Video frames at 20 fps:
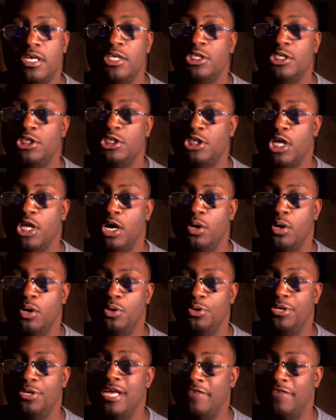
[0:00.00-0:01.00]
so
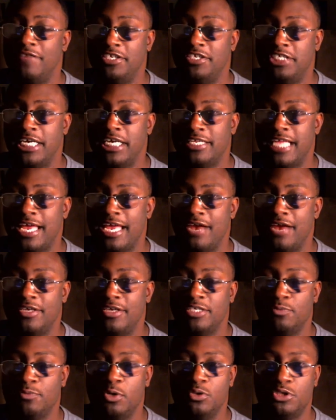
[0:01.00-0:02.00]
you definitely check that out
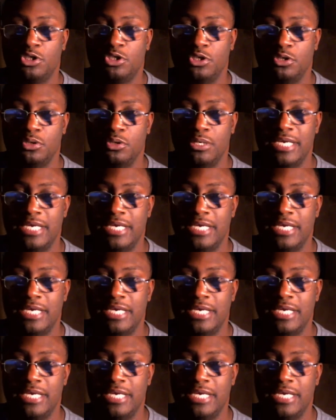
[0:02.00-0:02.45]
as well too.